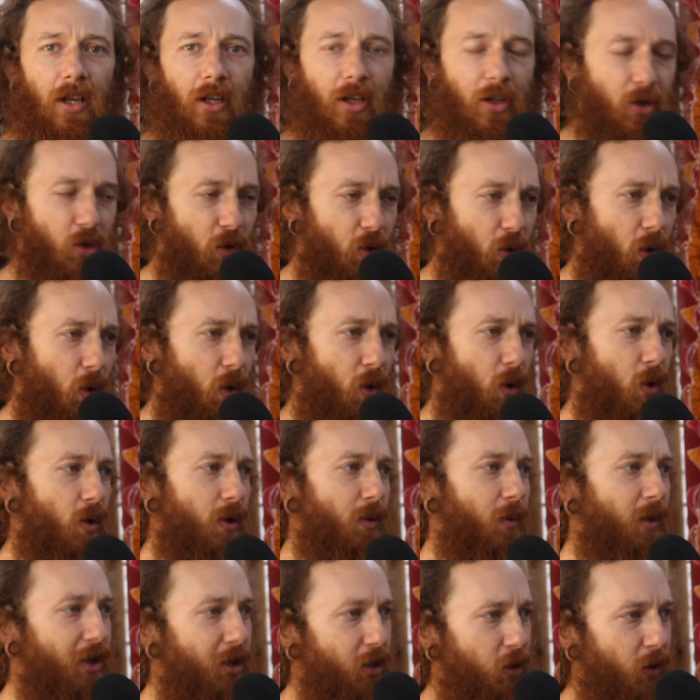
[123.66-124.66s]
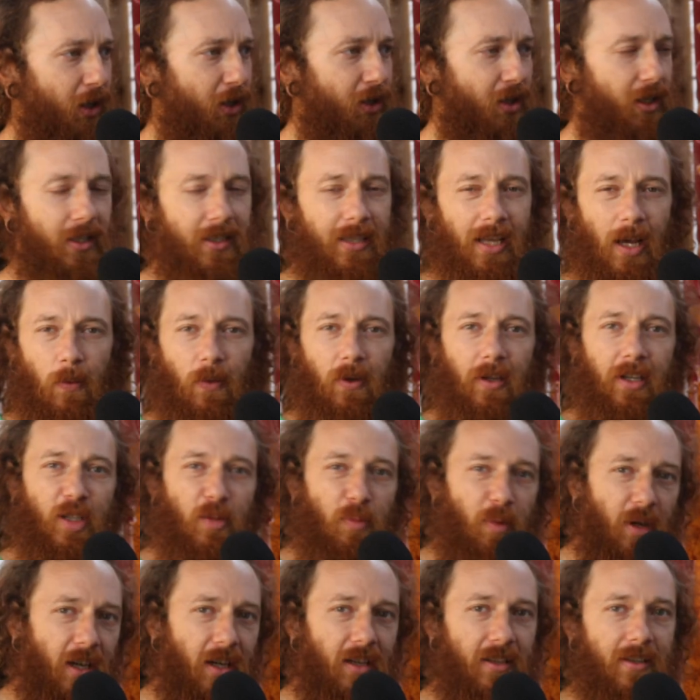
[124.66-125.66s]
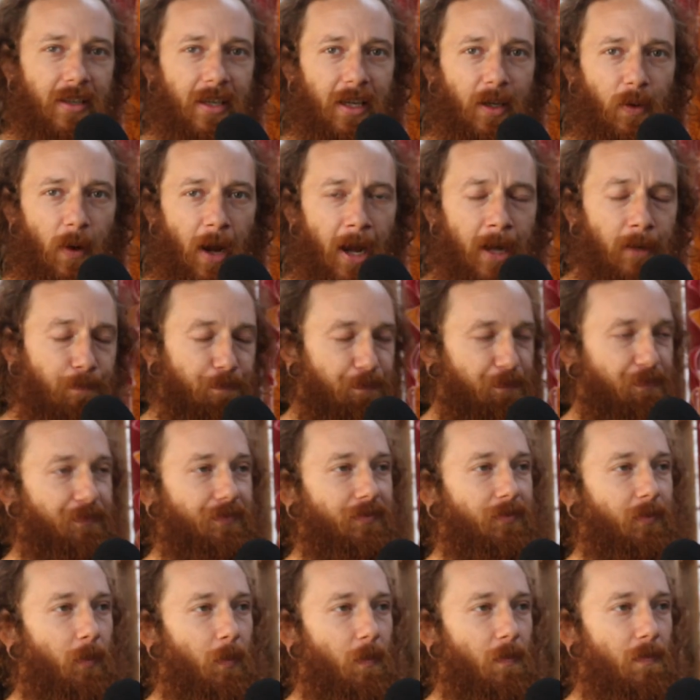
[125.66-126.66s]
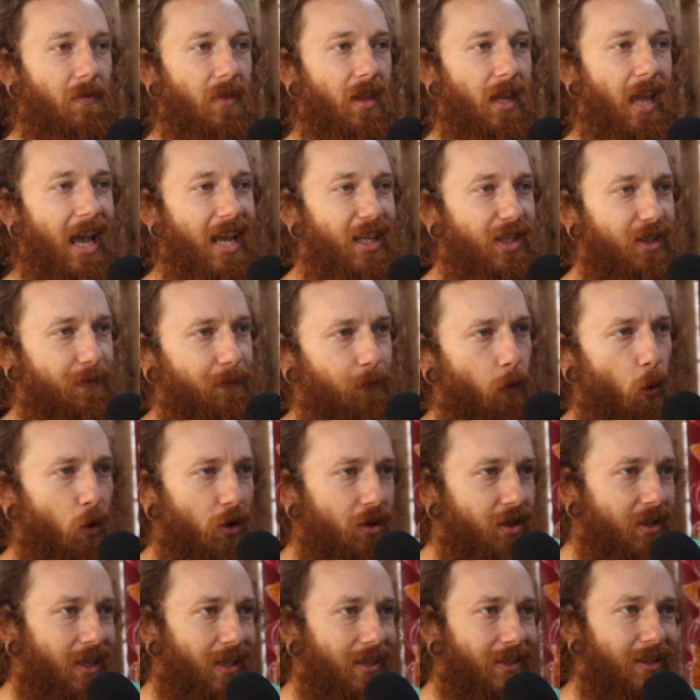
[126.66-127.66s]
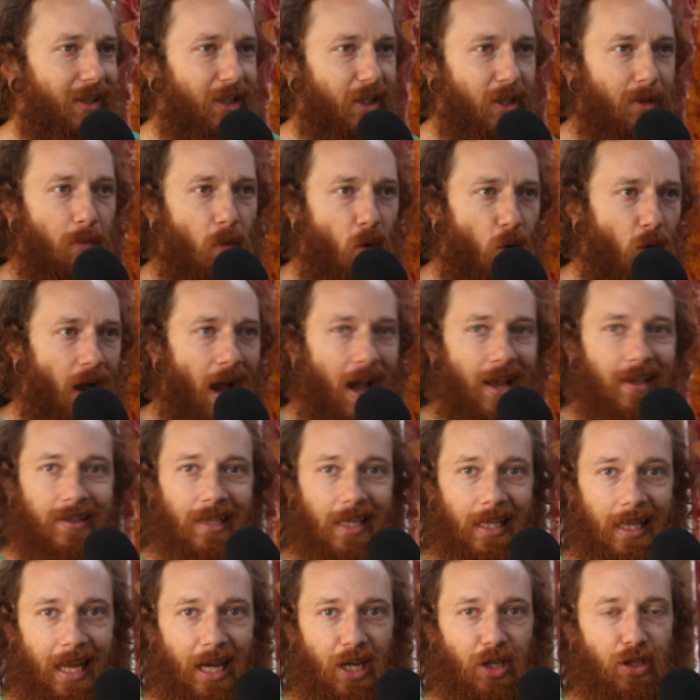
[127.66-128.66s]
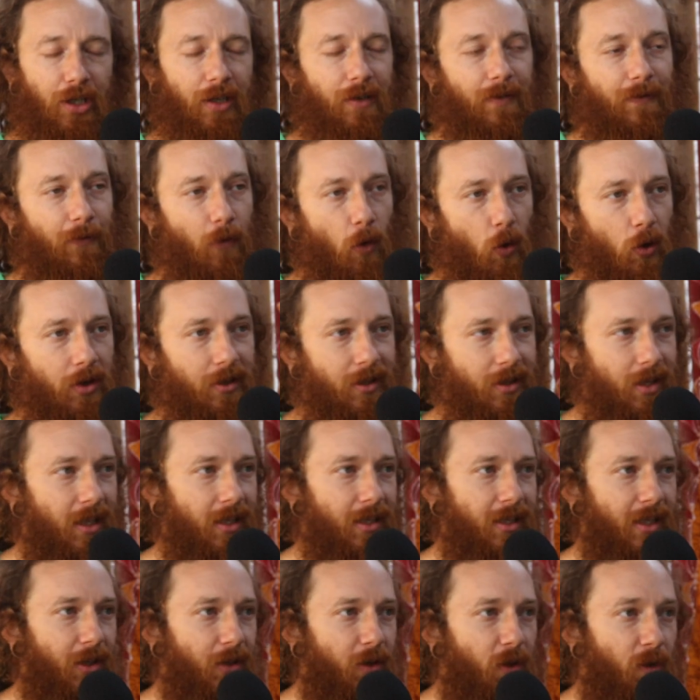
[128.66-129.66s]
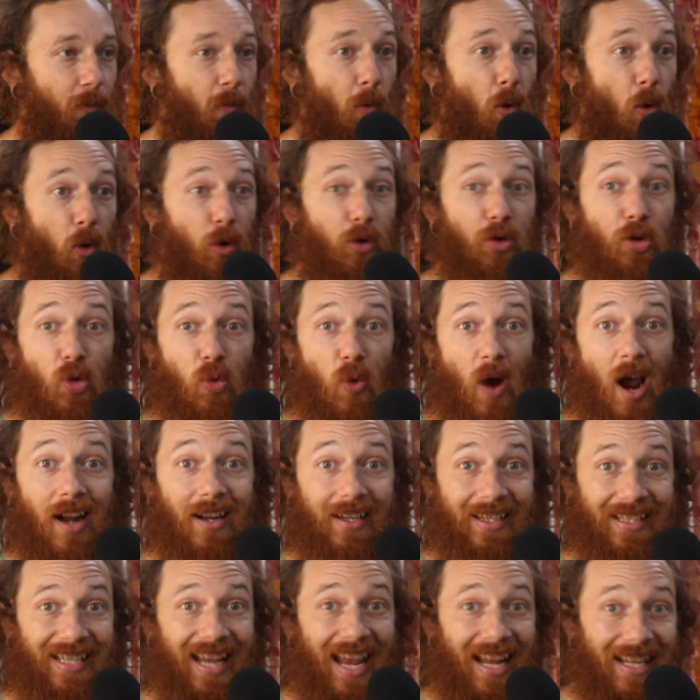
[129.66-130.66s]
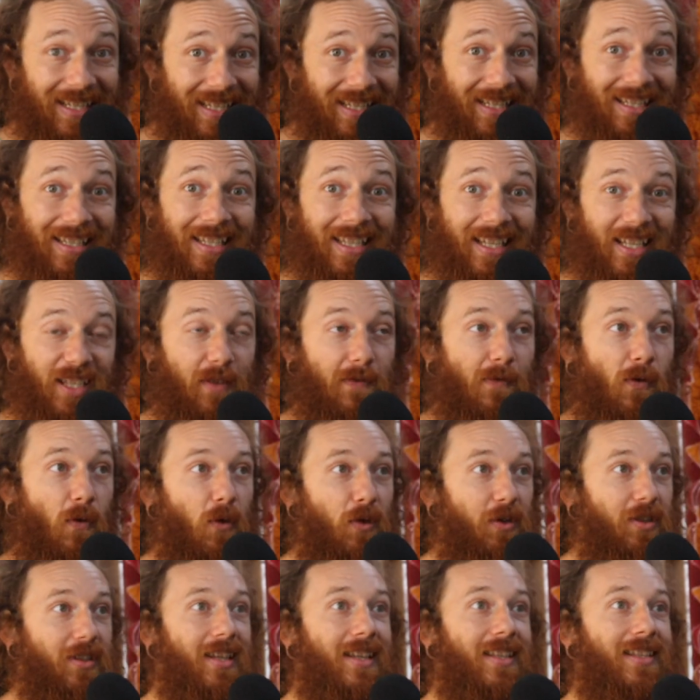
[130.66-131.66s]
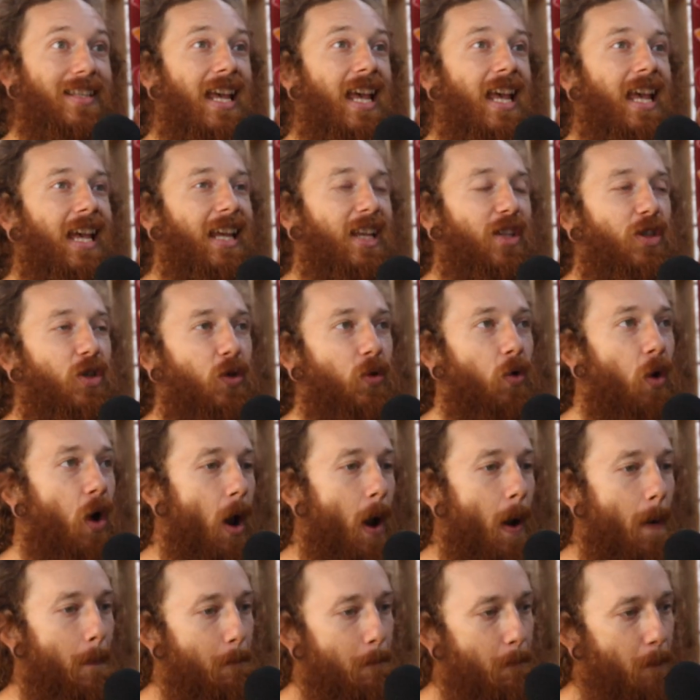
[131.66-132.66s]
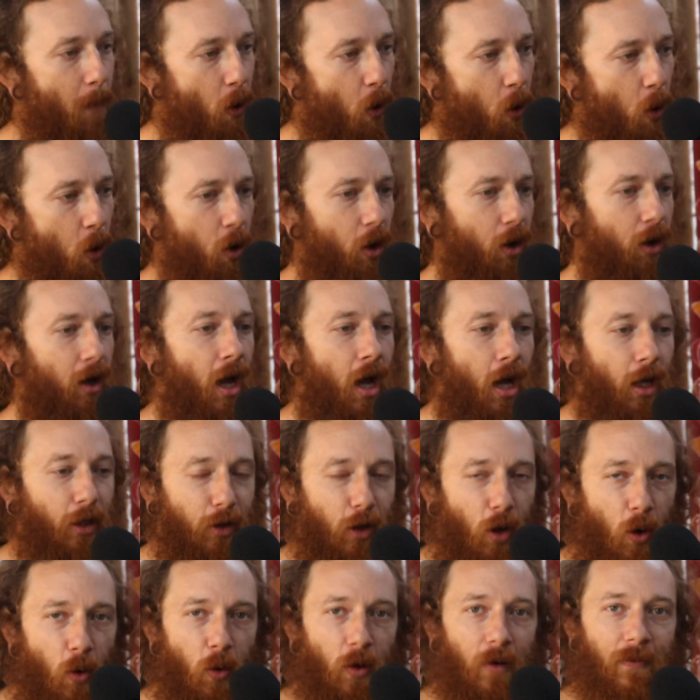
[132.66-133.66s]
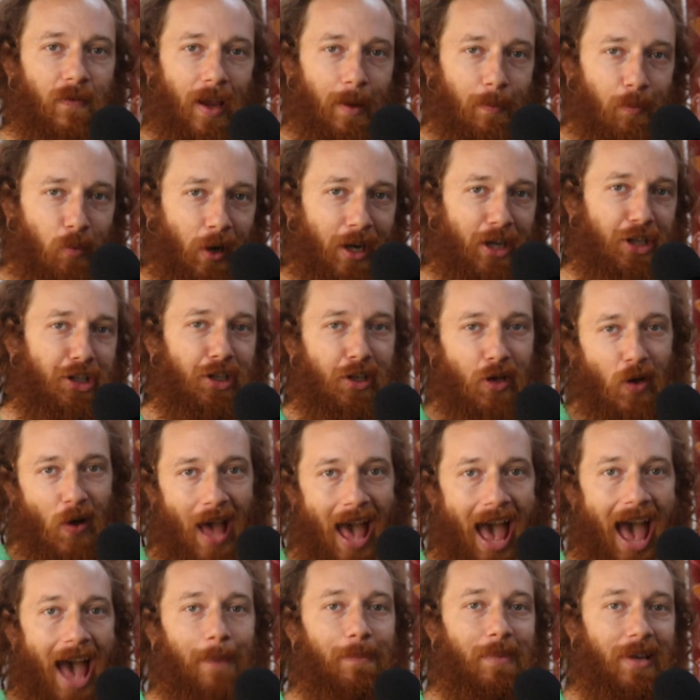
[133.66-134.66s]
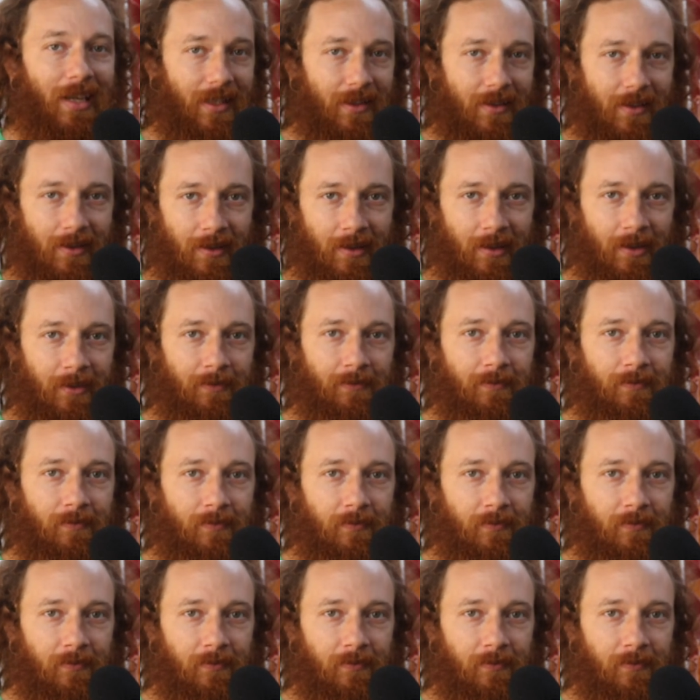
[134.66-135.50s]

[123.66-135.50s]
of control and restrictions that we're experiencing, right, has forced us into more isolation, forced us into more neurotic tendencies, forced us into more lower vibrational habits.